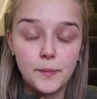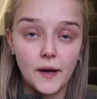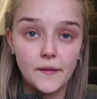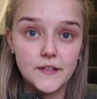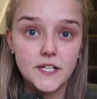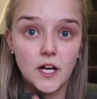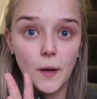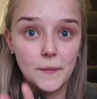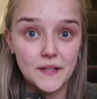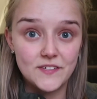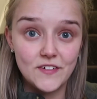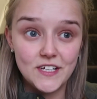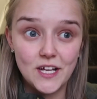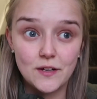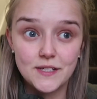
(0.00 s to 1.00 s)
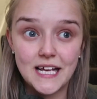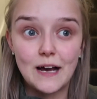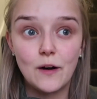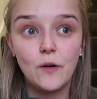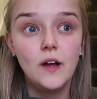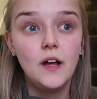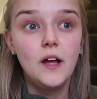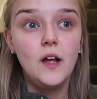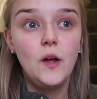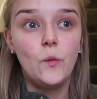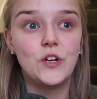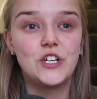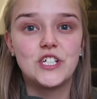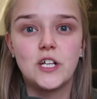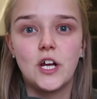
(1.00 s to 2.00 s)
by the time this video's out,
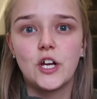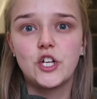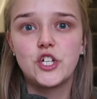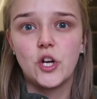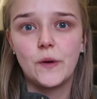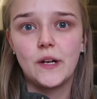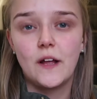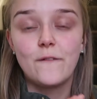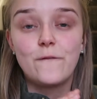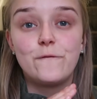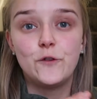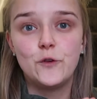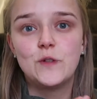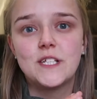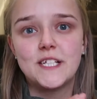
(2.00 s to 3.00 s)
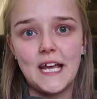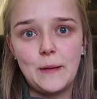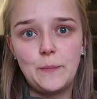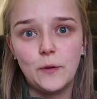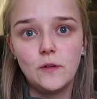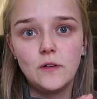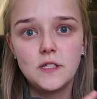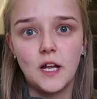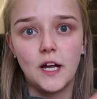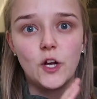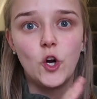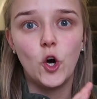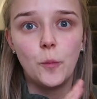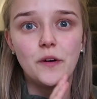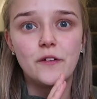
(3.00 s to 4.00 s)
which is like showing like food staples, like
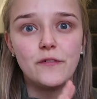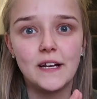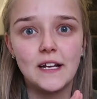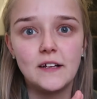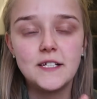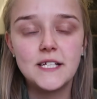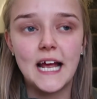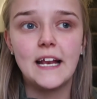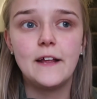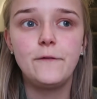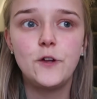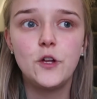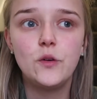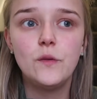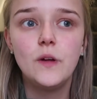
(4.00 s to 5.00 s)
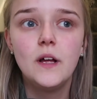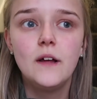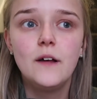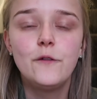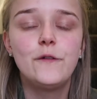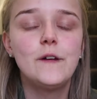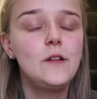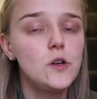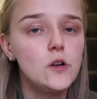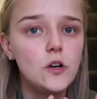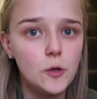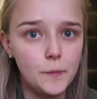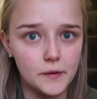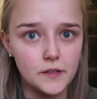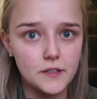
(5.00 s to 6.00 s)
cupboard fillers. And if you fill your
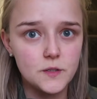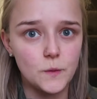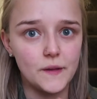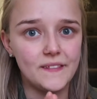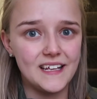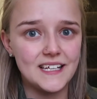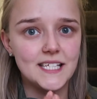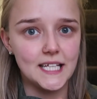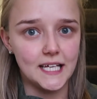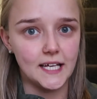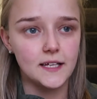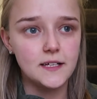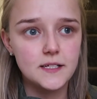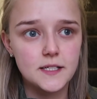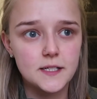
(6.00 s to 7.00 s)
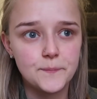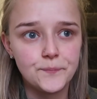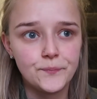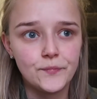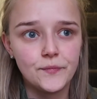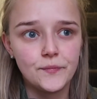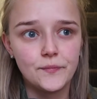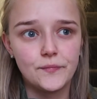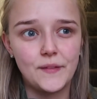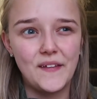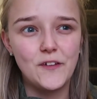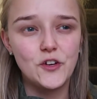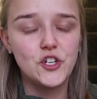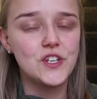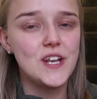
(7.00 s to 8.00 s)
cupboards with these things,
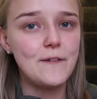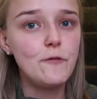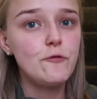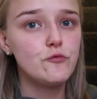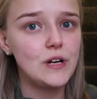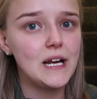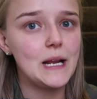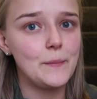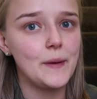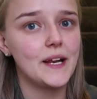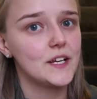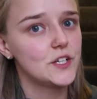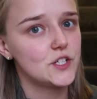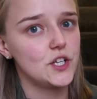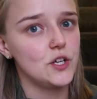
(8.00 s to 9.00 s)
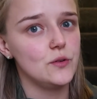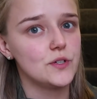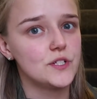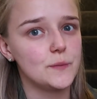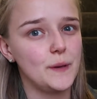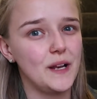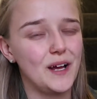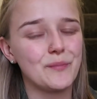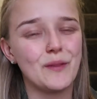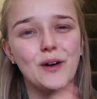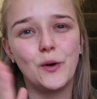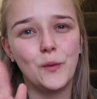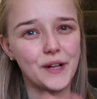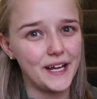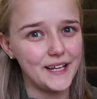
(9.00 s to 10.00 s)
then there should never really be an excuse to be like,
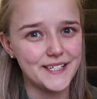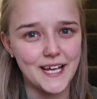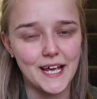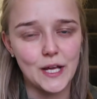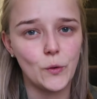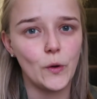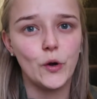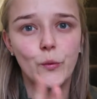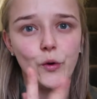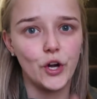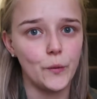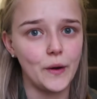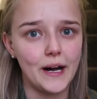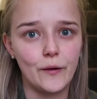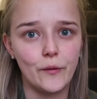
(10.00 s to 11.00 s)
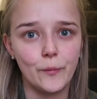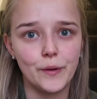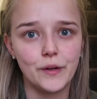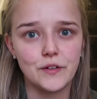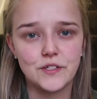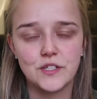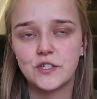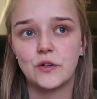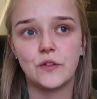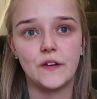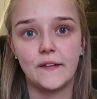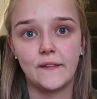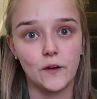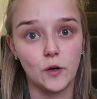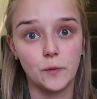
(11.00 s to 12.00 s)
oh, we'll get a takeaway or we'll go out because there's
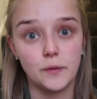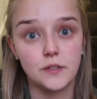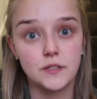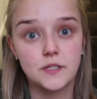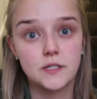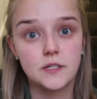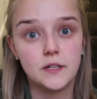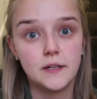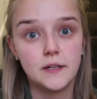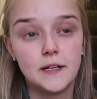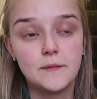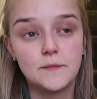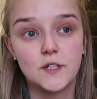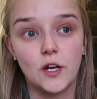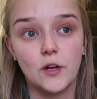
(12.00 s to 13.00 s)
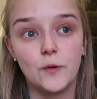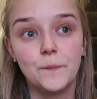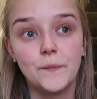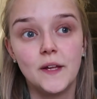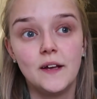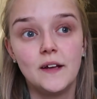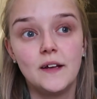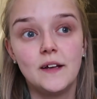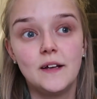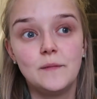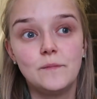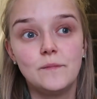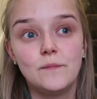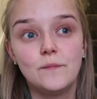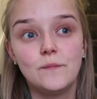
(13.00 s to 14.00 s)
nothing in the cupboards. So
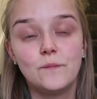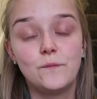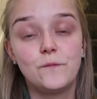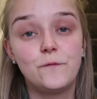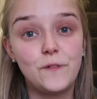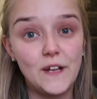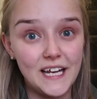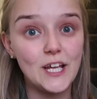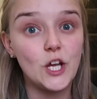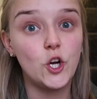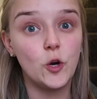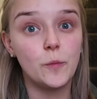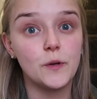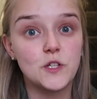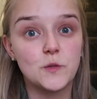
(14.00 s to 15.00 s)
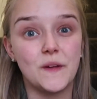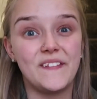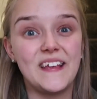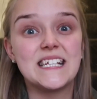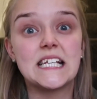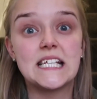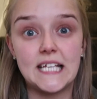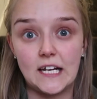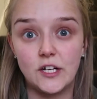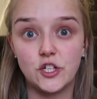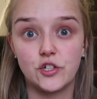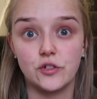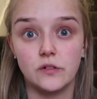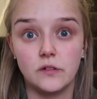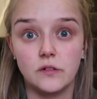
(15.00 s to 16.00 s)
filling your cupboards with these
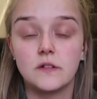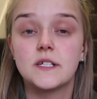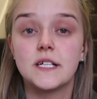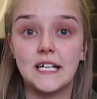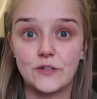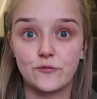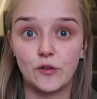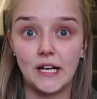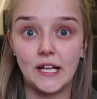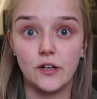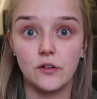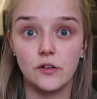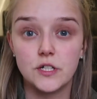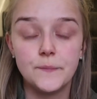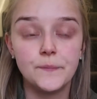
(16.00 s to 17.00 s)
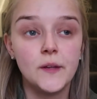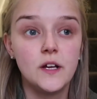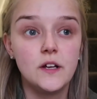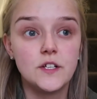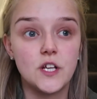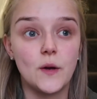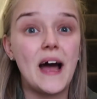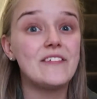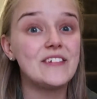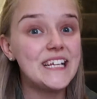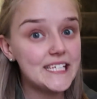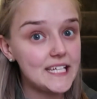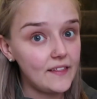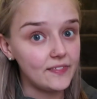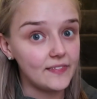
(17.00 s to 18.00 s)
essentials is really good. So having
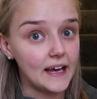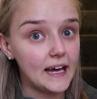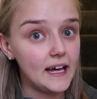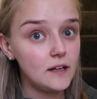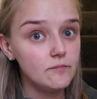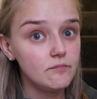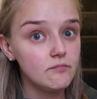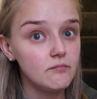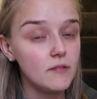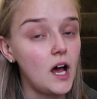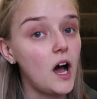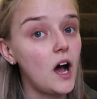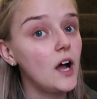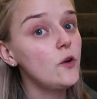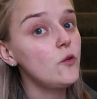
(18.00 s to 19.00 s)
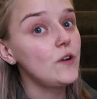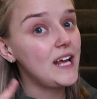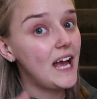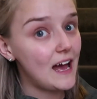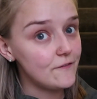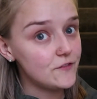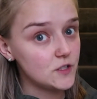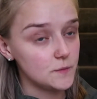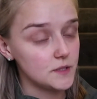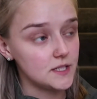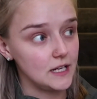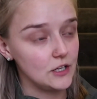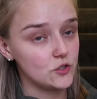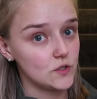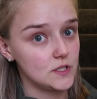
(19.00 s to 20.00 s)
said that, I already have some
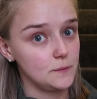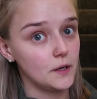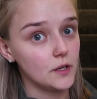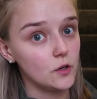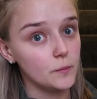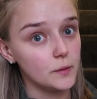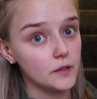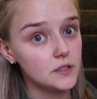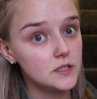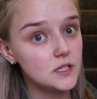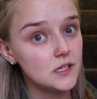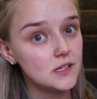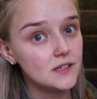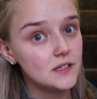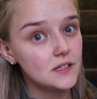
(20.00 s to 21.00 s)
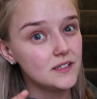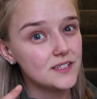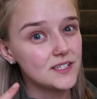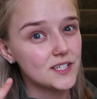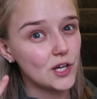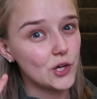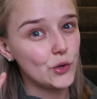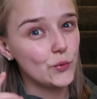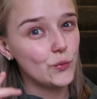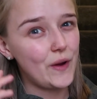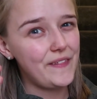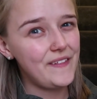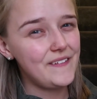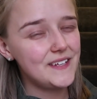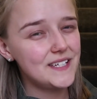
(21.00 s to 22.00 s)
essentials in my cupboard. So
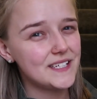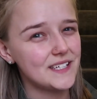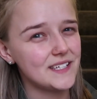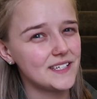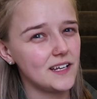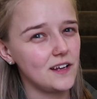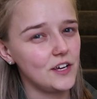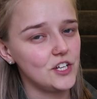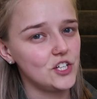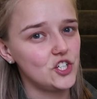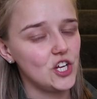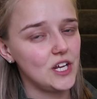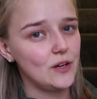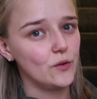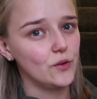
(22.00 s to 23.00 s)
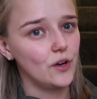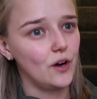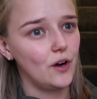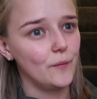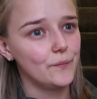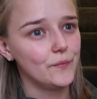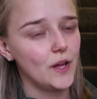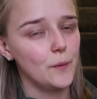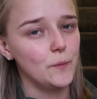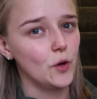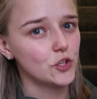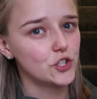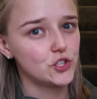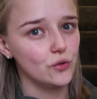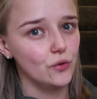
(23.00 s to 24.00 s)
whether this is a slight cheat or not, I'm
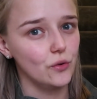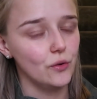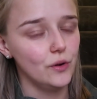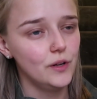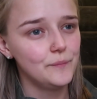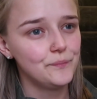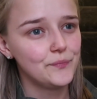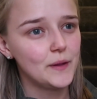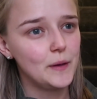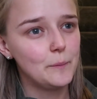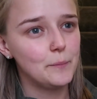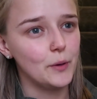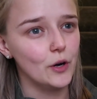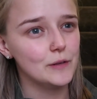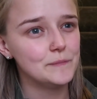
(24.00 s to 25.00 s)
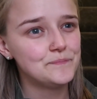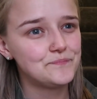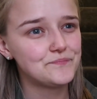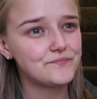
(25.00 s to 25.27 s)
not sure. But